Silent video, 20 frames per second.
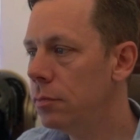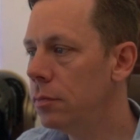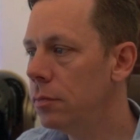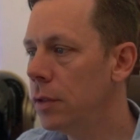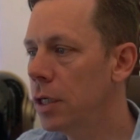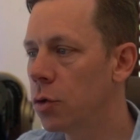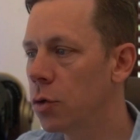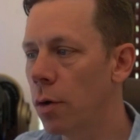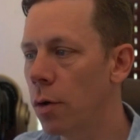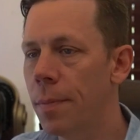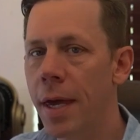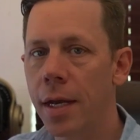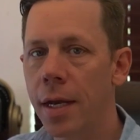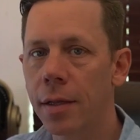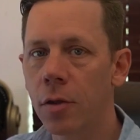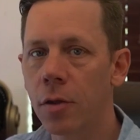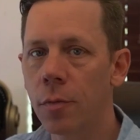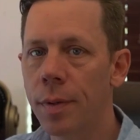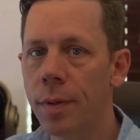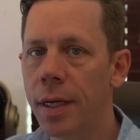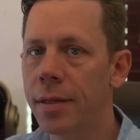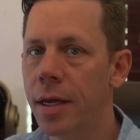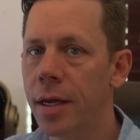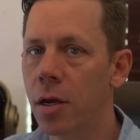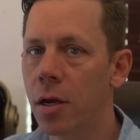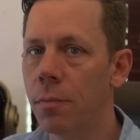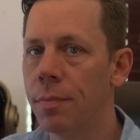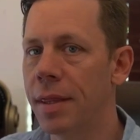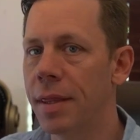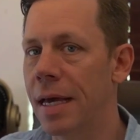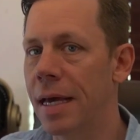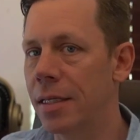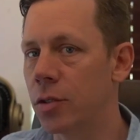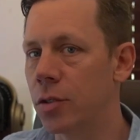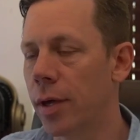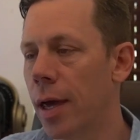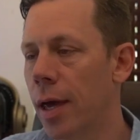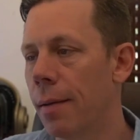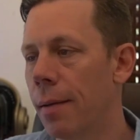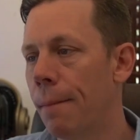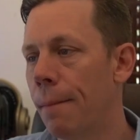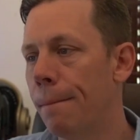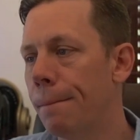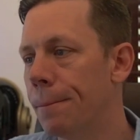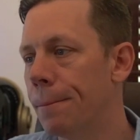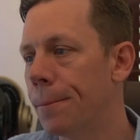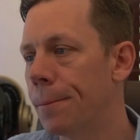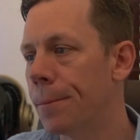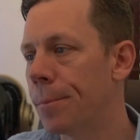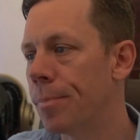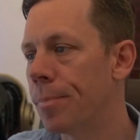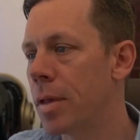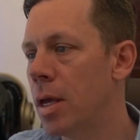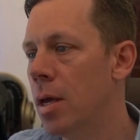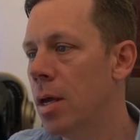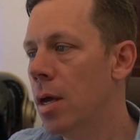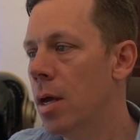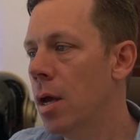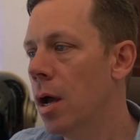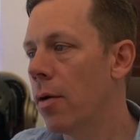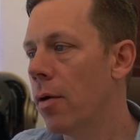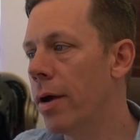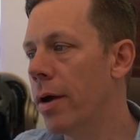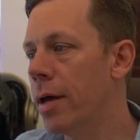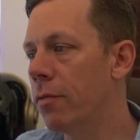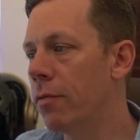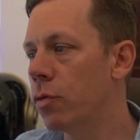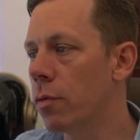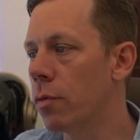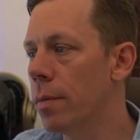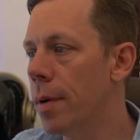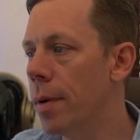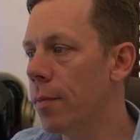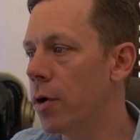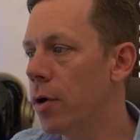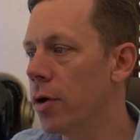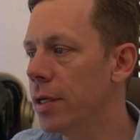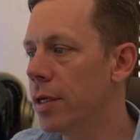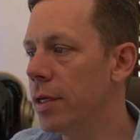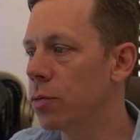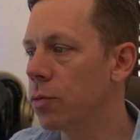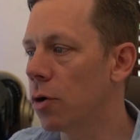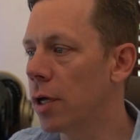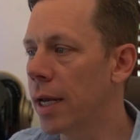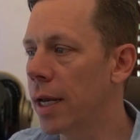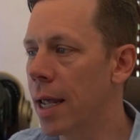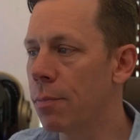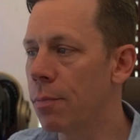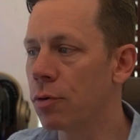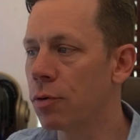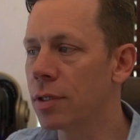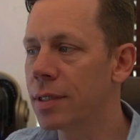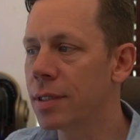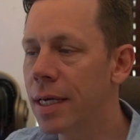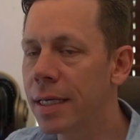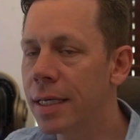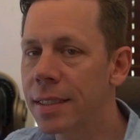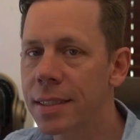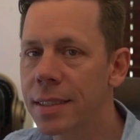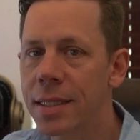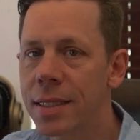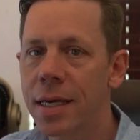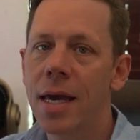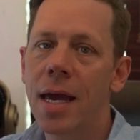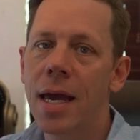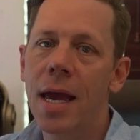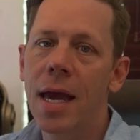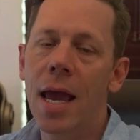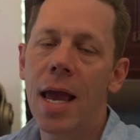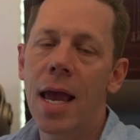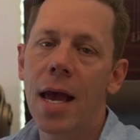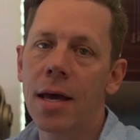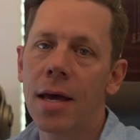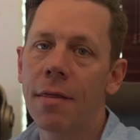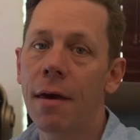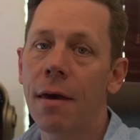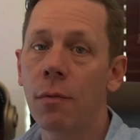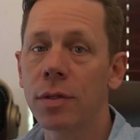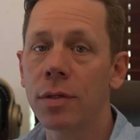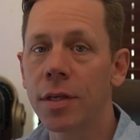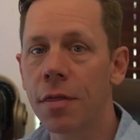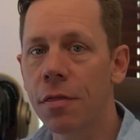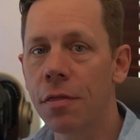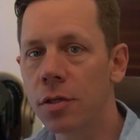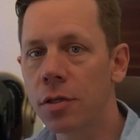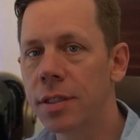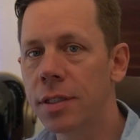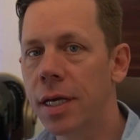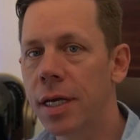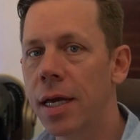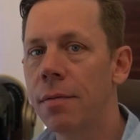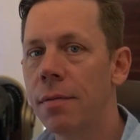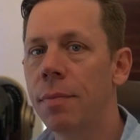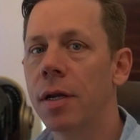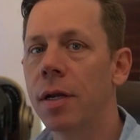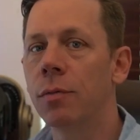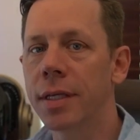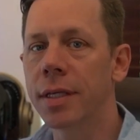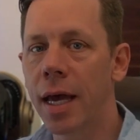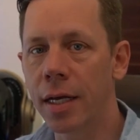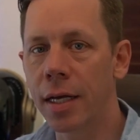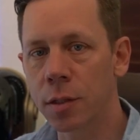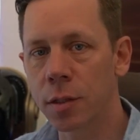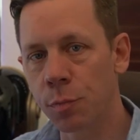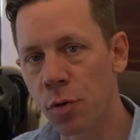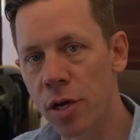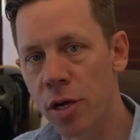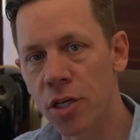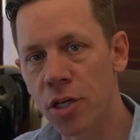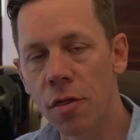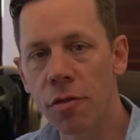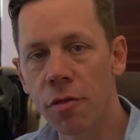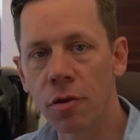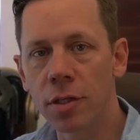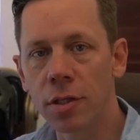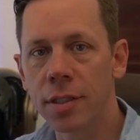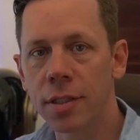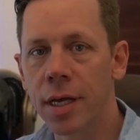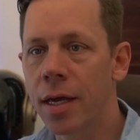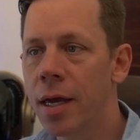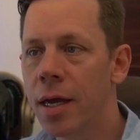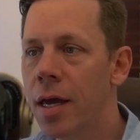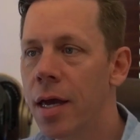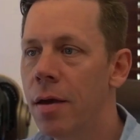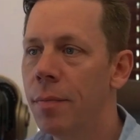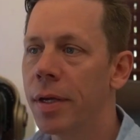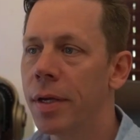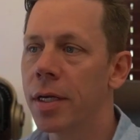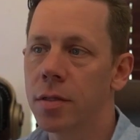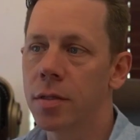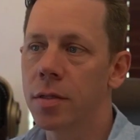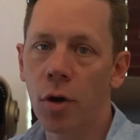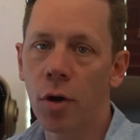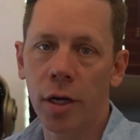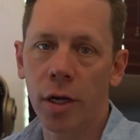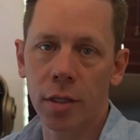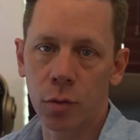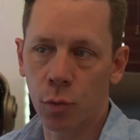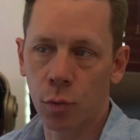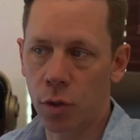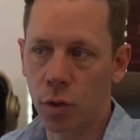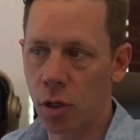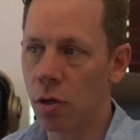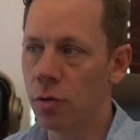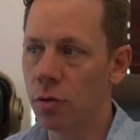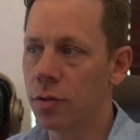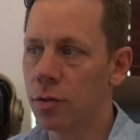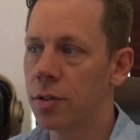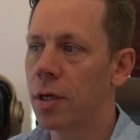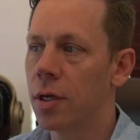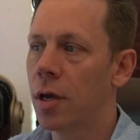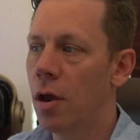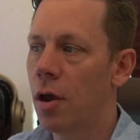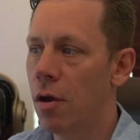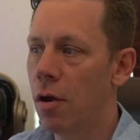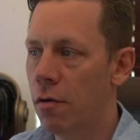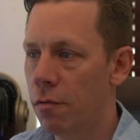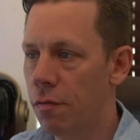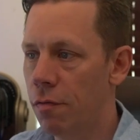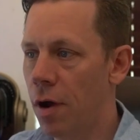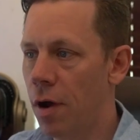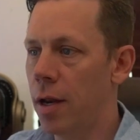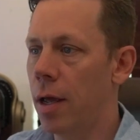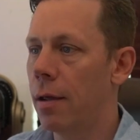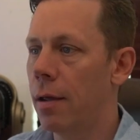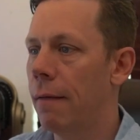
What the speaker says: So we paid a little bit there, but that's okay. All right, if we remember, these were on April 6th. That was a Thursday, but it was expiration Thursday because the markets were closed Friday.